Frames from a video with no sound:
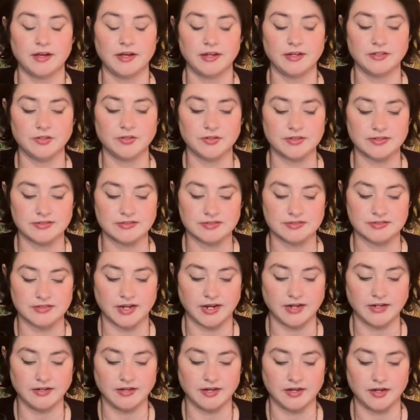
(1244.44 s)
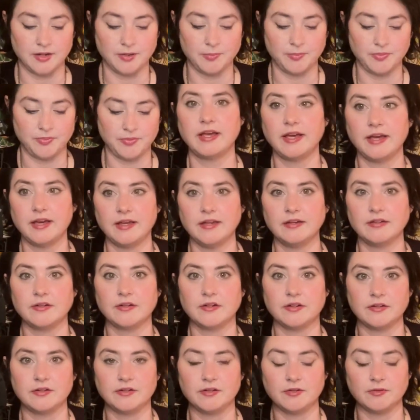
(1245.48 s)
You can sign up at
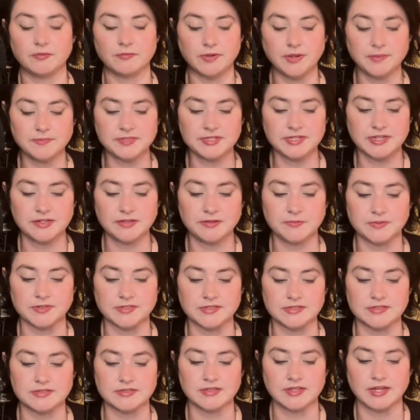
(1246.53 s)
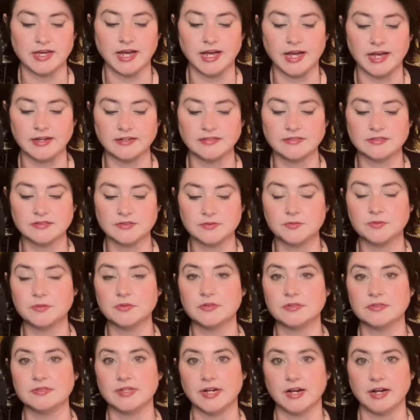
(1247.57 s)
her website, which is
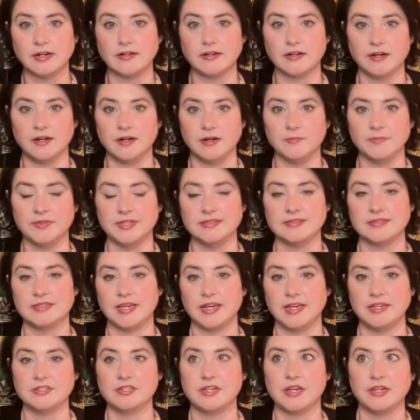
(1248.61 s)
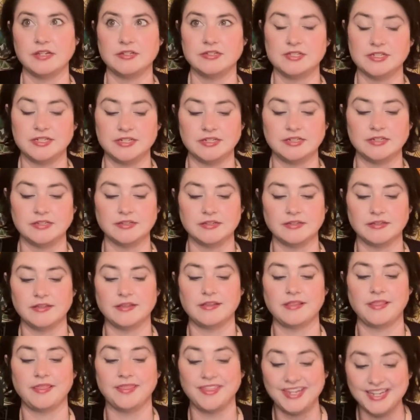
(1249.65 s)
thehagschool.com. That's
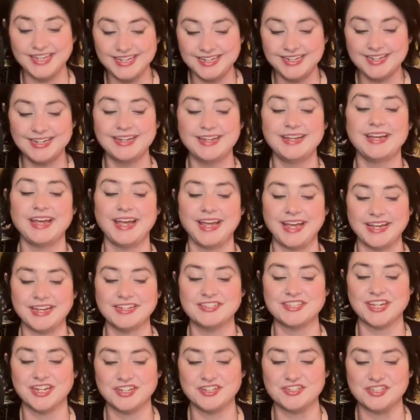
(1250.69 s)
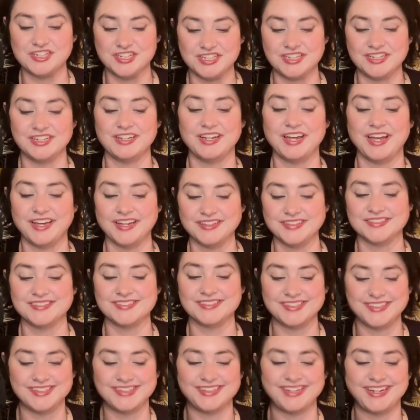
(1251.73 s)

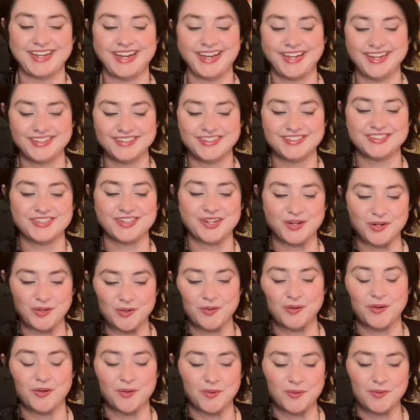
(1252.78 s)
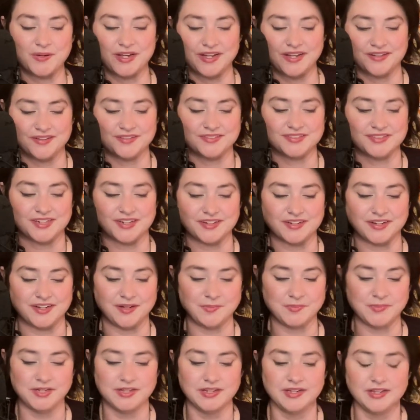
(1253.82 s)

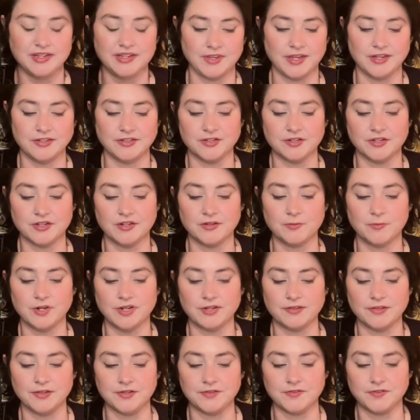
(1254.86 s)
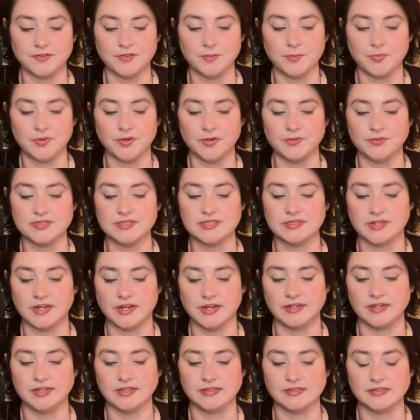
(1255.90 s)
HAGSCHOOL.com. And you're going to want to look for the Bones and
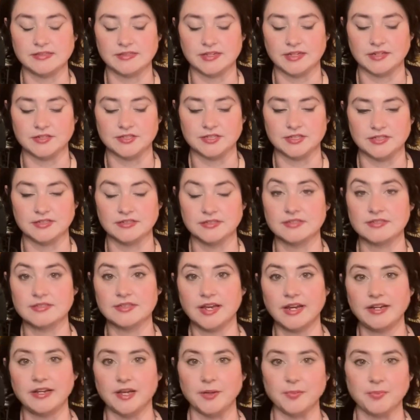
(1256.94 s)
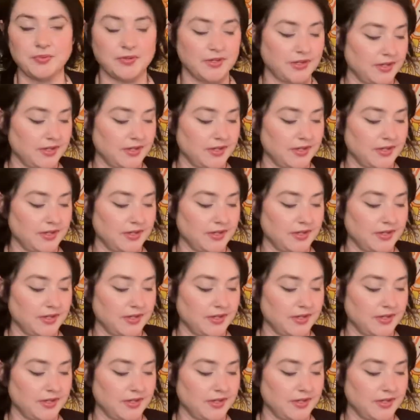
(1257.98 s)
Honey session sign up.